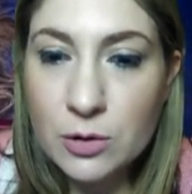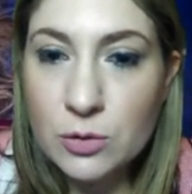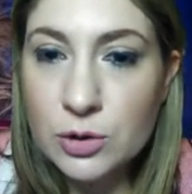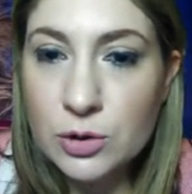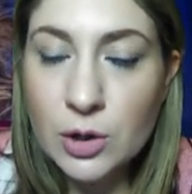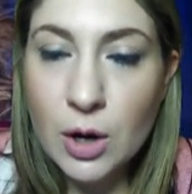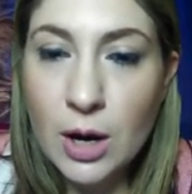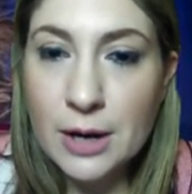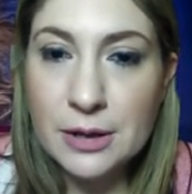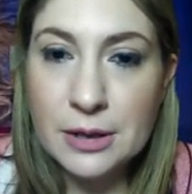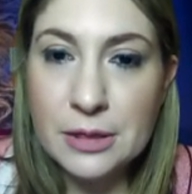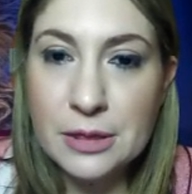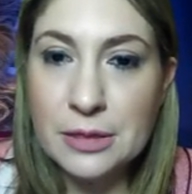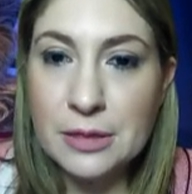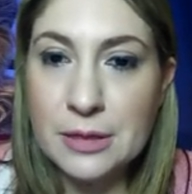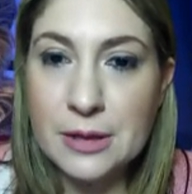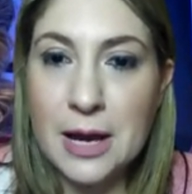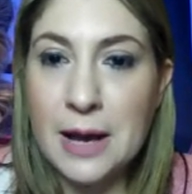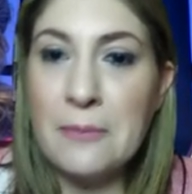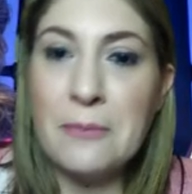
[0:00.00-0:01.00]
good kind of
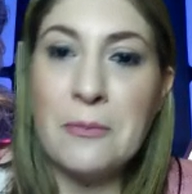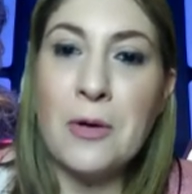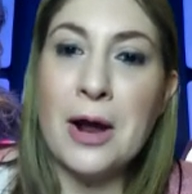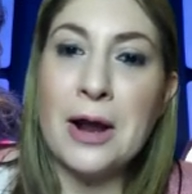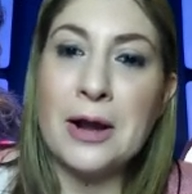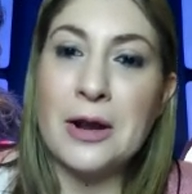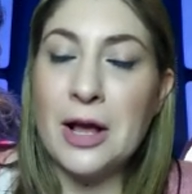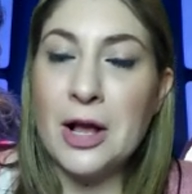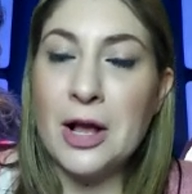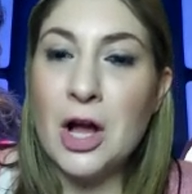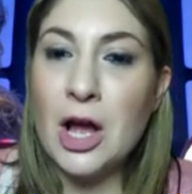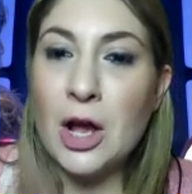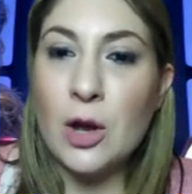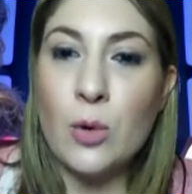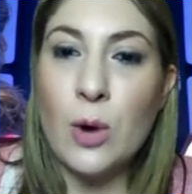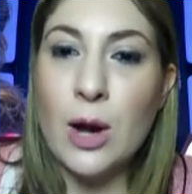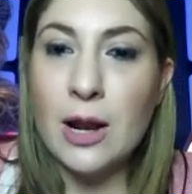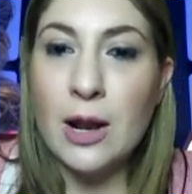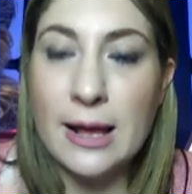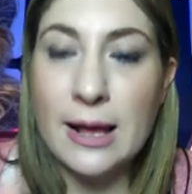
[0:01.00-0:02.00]
one, like I
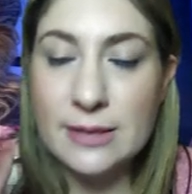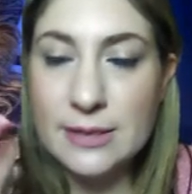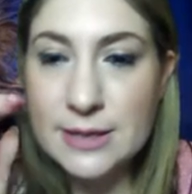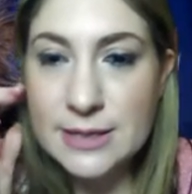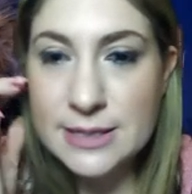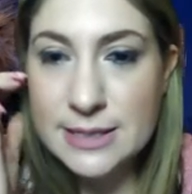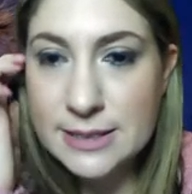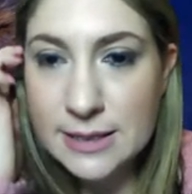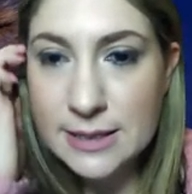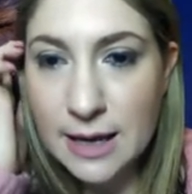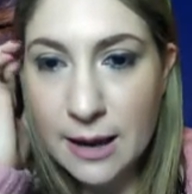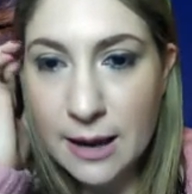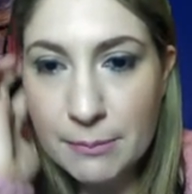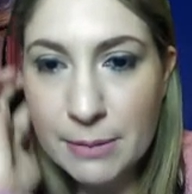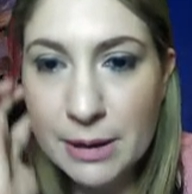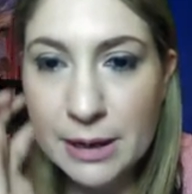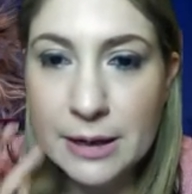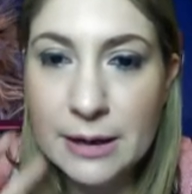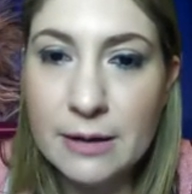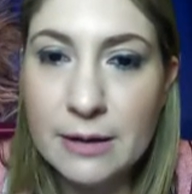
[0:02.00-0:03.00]
quite like this
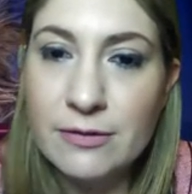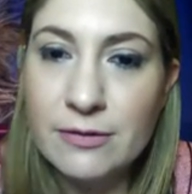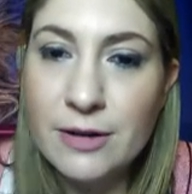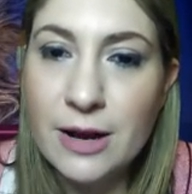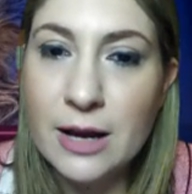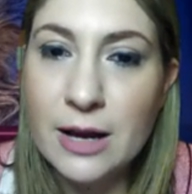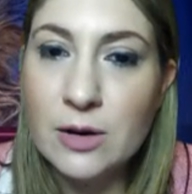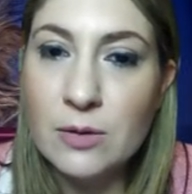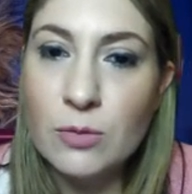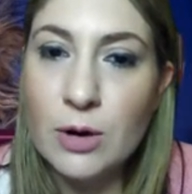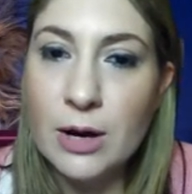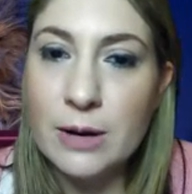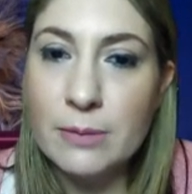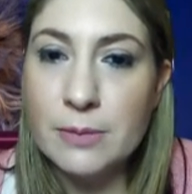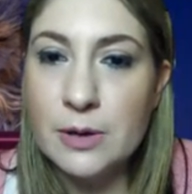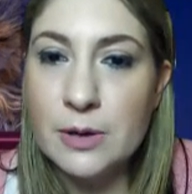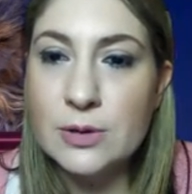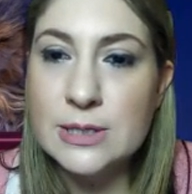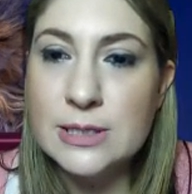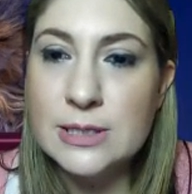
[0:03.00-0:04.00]
Millennium Falcon one,
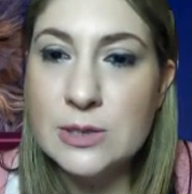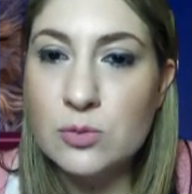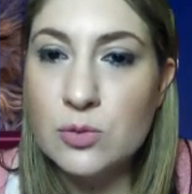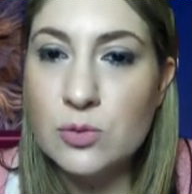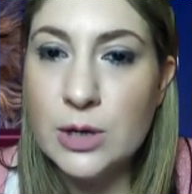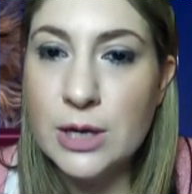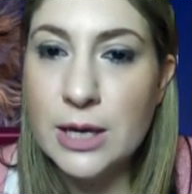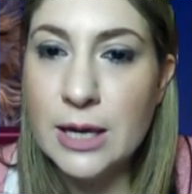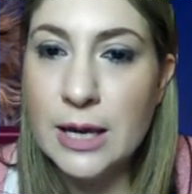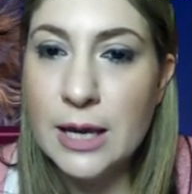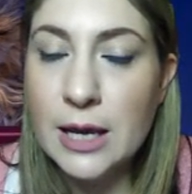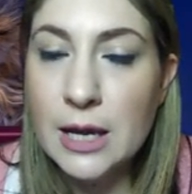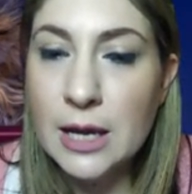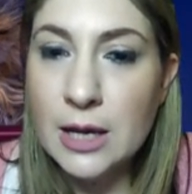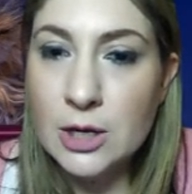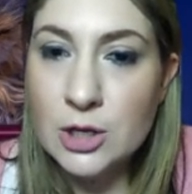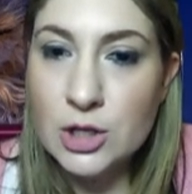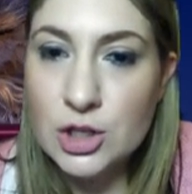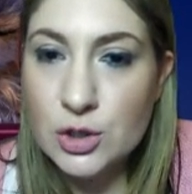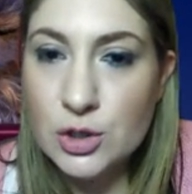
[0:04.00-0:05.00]
because the Wookiee
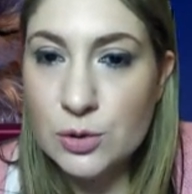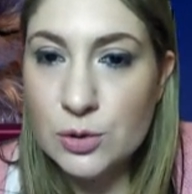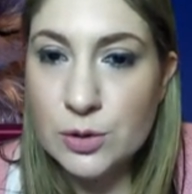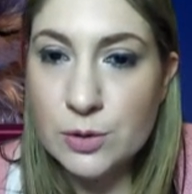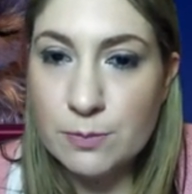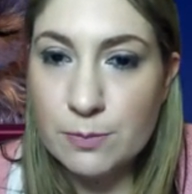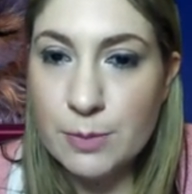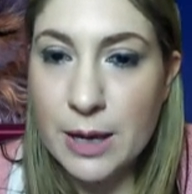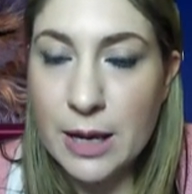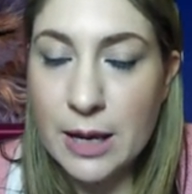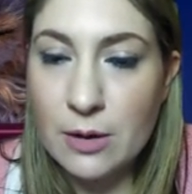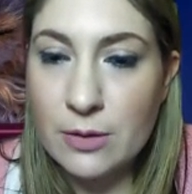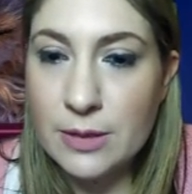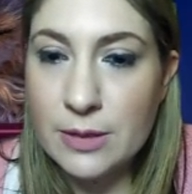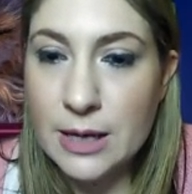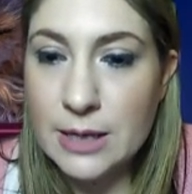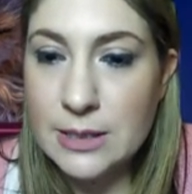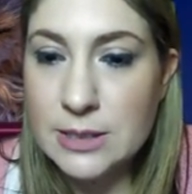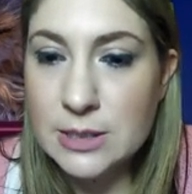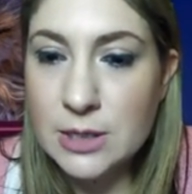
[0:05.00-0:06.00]
should be on
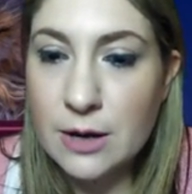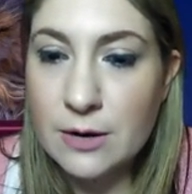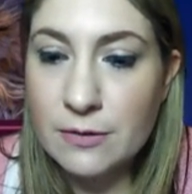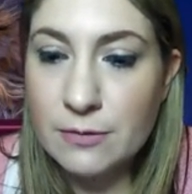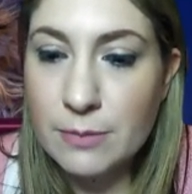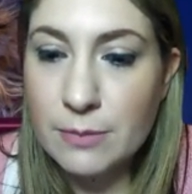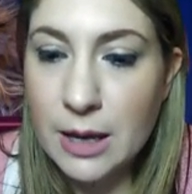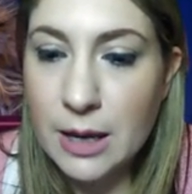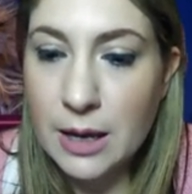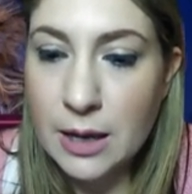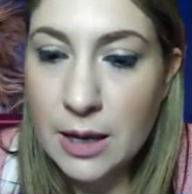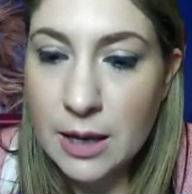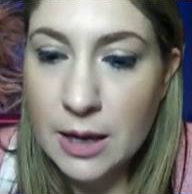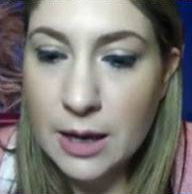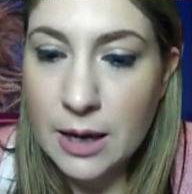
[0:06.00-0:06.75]
that side of me,